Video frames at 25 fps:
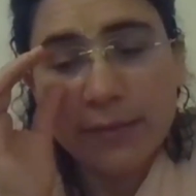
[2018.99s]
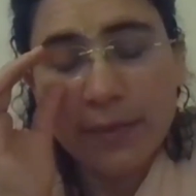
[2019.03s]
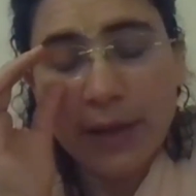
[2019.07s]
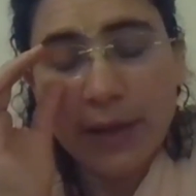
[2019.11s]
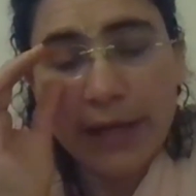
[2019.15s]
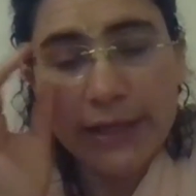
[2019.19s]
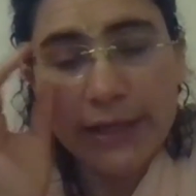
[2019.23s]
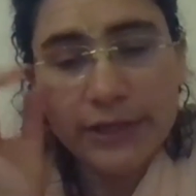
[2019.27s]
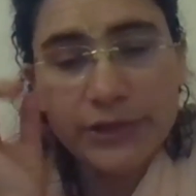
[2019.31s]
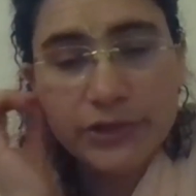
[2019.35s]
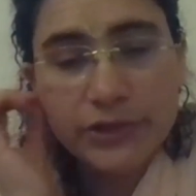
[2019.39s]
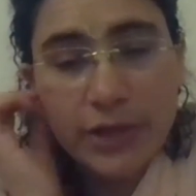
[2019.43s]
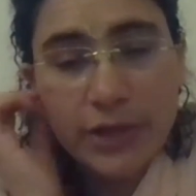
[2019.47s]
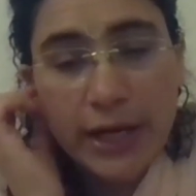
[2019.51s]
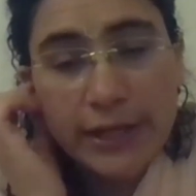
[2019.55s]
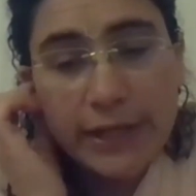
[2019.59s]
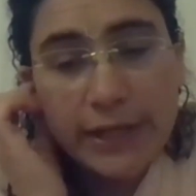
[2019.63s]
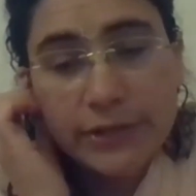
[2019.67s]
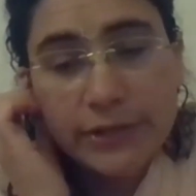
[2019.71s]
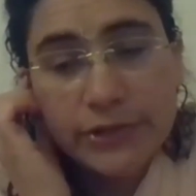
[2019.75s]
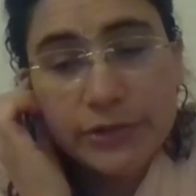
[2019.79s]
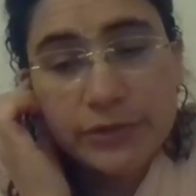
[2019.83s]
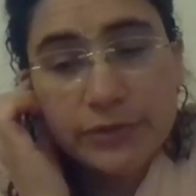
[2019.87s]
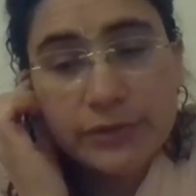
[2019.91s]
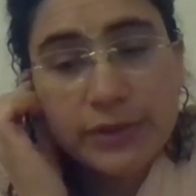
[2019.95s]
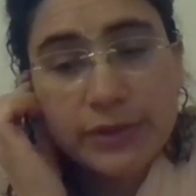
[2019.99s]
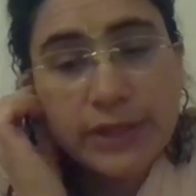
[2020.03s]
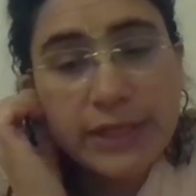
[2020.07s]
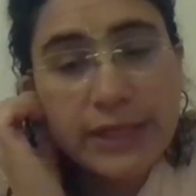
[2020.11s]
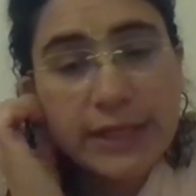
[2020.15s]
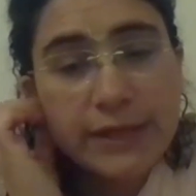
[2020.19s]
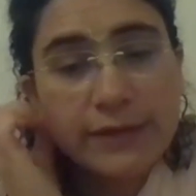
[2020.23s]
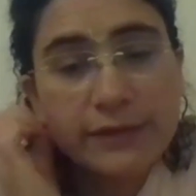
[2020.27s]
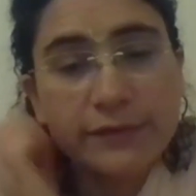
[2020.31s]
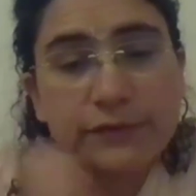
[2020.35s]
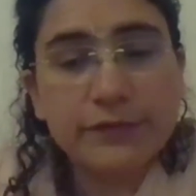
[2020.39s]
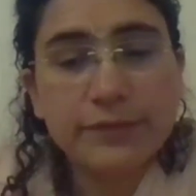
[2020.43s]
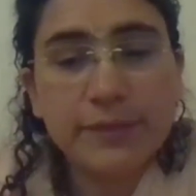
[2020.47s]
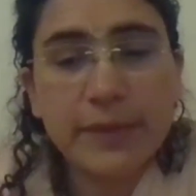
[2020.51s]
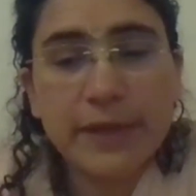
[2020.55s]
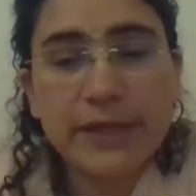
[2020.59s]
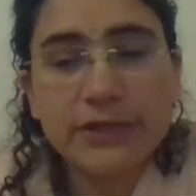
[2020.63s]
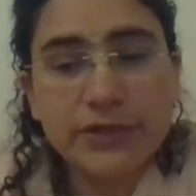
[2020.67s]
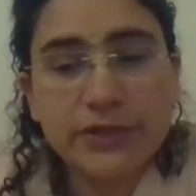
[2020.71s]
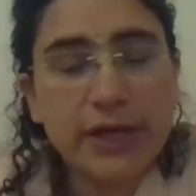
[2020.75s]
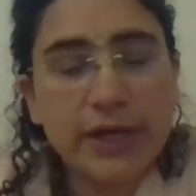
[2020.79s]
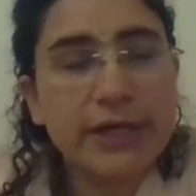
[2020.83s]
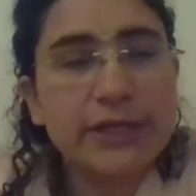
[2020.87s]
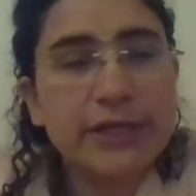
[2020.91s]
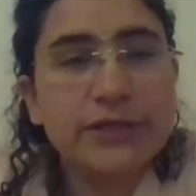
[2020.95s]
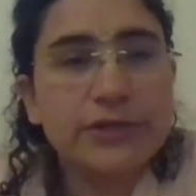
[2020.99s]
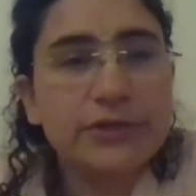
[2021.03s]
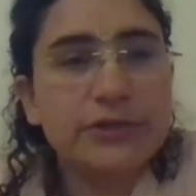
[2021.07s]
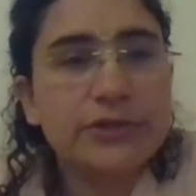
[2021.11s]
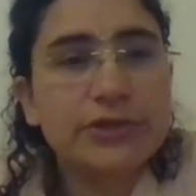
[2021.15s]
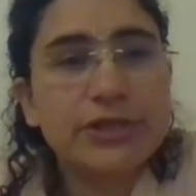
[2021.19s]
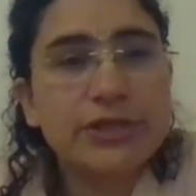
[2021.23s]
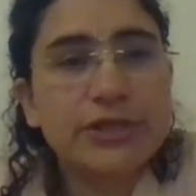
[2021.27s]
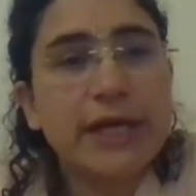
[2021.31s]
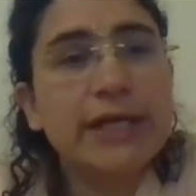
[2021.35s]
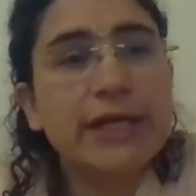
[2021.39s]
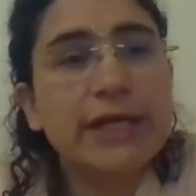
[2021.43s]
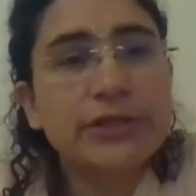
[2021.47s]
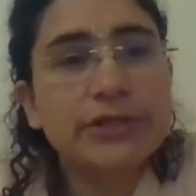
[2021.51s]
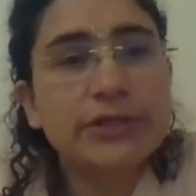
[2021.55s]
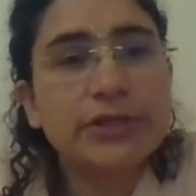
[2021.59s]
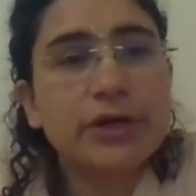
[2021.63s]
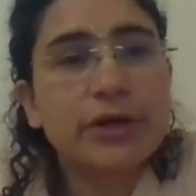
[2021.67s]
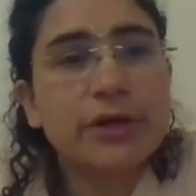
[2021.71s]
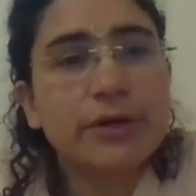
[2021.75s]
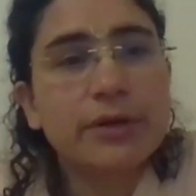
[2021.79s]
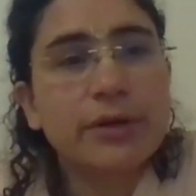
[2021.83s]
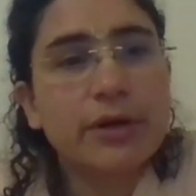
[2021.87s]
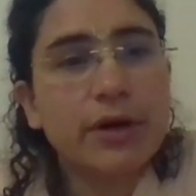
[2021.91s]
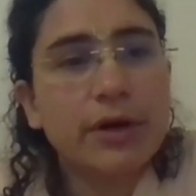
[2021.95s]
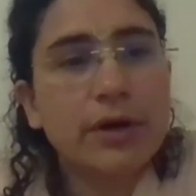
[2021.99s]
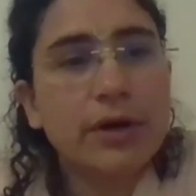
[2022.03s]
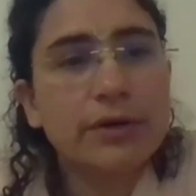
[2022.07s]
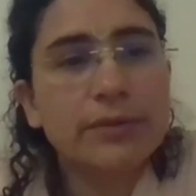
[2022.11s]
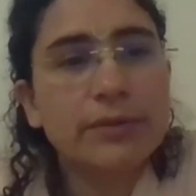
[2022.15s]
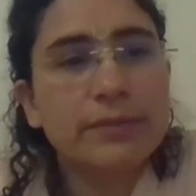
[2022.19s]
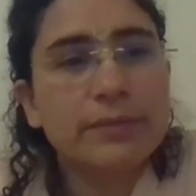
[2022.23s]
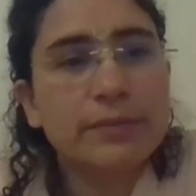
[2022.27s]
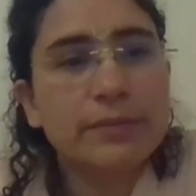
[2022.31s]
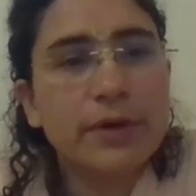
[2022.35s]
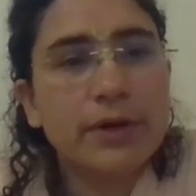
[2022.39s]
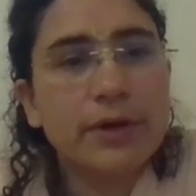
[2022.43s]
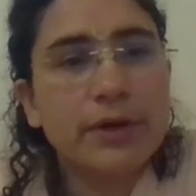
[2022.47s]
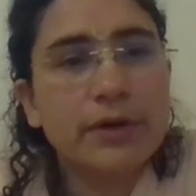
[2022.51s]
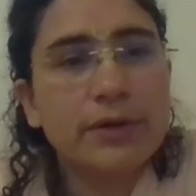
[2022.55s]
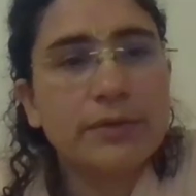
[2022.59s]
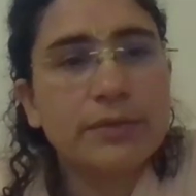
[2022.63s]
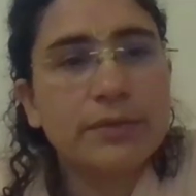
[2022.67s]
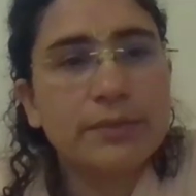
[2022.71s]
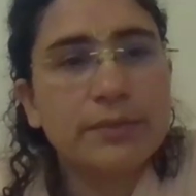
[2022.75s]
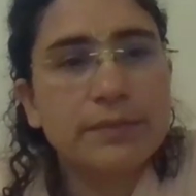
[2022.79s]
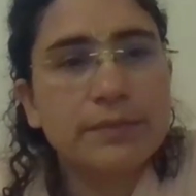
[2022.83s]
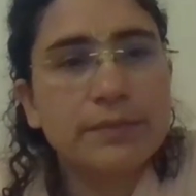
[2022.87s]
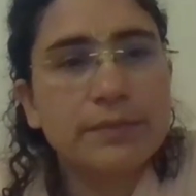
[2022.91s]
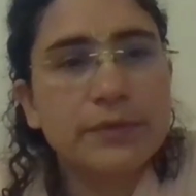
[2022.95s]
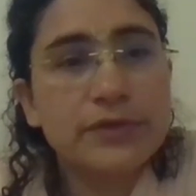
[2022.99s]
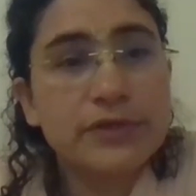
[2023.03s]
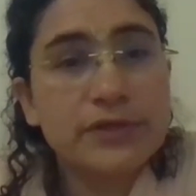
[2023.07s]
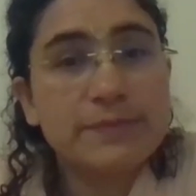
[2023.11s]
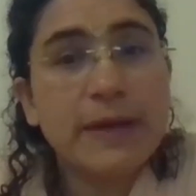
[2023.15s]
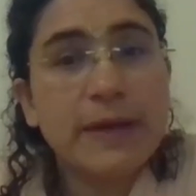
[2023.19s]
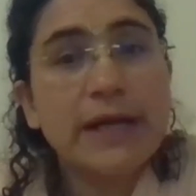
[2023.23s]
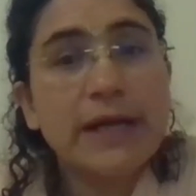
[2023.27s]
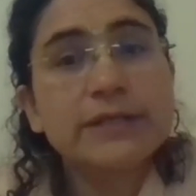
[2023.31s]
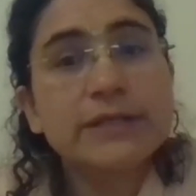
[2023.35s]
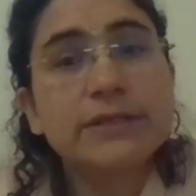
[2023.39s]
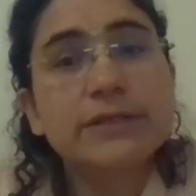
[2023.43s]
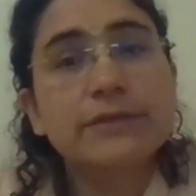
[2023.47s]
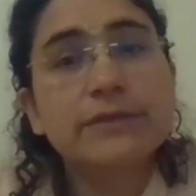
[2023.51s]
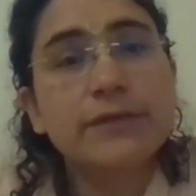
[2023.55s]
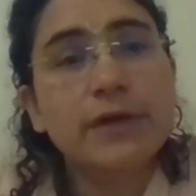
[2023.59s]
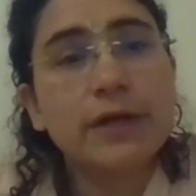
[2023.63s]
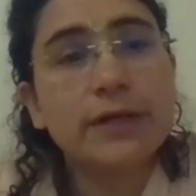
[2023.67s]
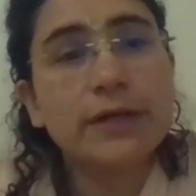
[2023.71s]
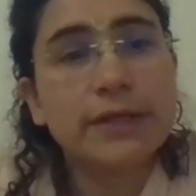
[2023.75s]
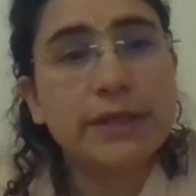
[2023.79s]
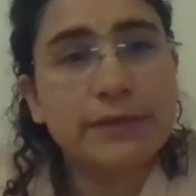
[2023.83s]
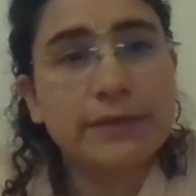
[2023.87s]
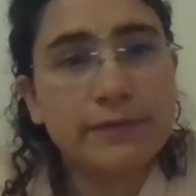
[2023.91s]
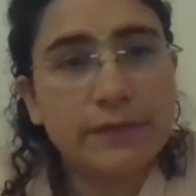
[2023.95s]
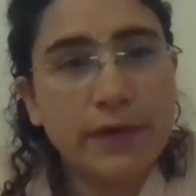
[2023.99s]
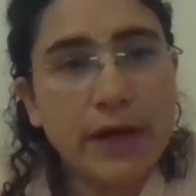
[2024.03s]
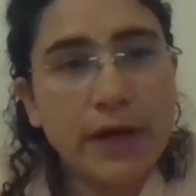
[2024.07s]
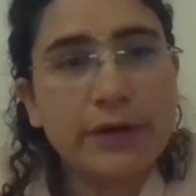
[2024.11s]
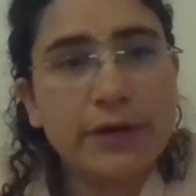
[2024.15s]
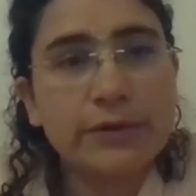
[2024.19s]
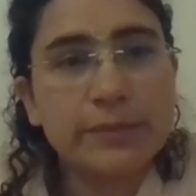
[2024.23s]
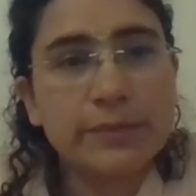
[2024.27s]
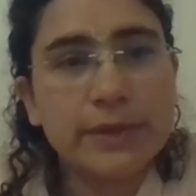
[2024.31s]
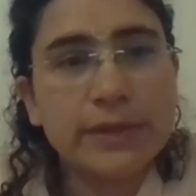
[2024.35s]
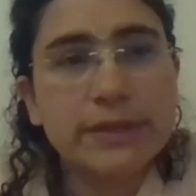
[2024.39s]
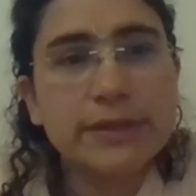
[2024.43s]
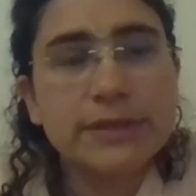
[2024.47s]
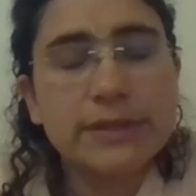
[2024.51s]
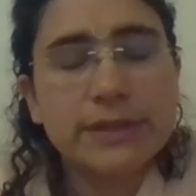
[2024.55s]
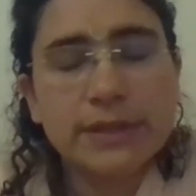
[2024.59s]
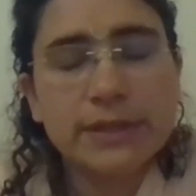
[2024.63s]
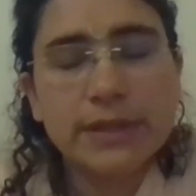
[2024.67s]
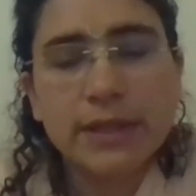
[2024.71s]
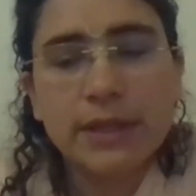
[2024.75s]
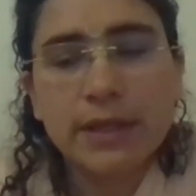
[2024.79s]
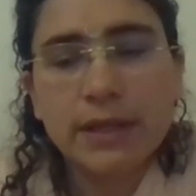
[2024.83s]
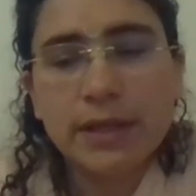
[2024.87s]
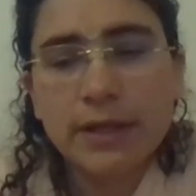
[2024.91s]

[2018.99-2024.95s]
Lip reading: by trying to live, by trying to change our perspective on the environment,